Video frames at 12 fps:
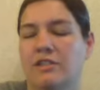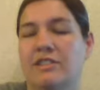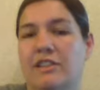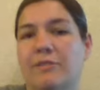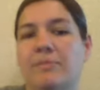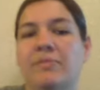
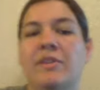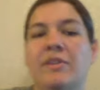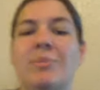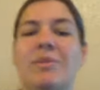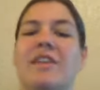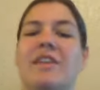So,
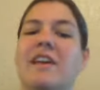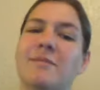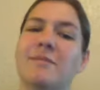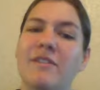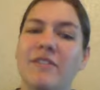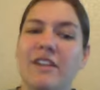but that is
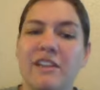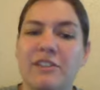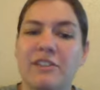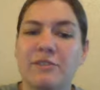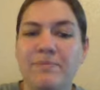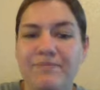my
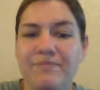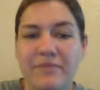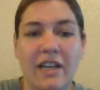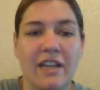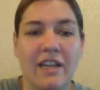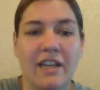video.
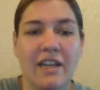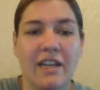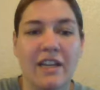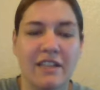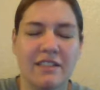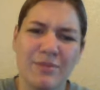Again,
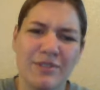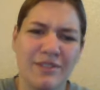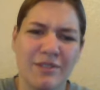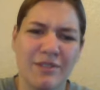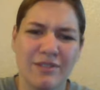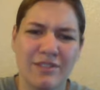sorry this one's
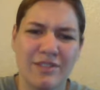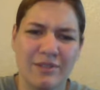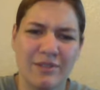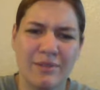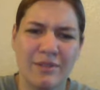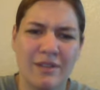so long
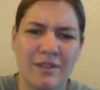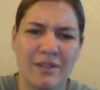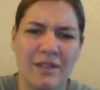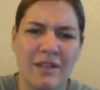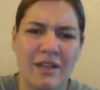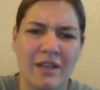too.
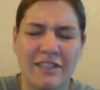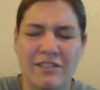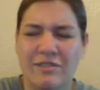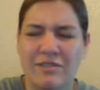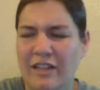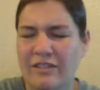I
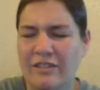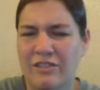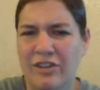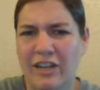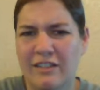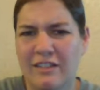
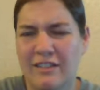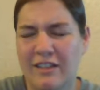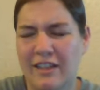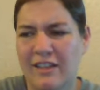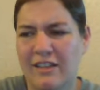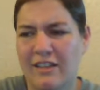tried to
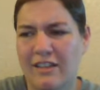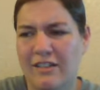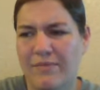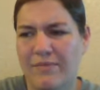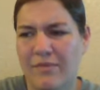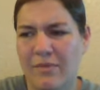like
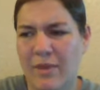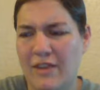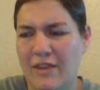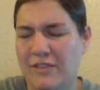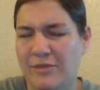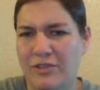
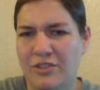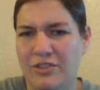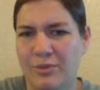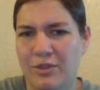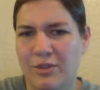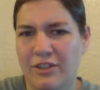make this one
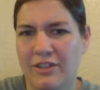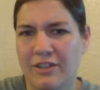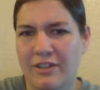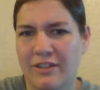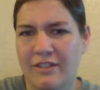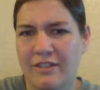shorter
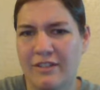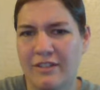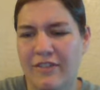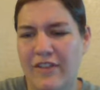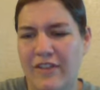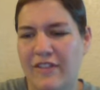
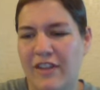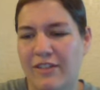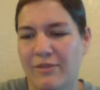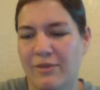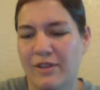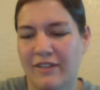than the
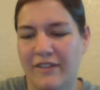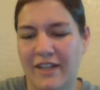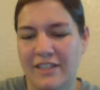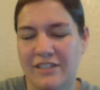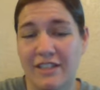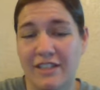other one, and then
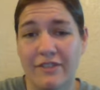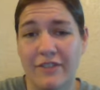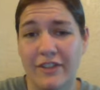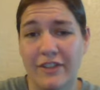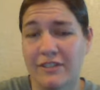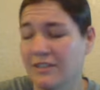I just kind of
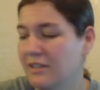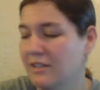failed.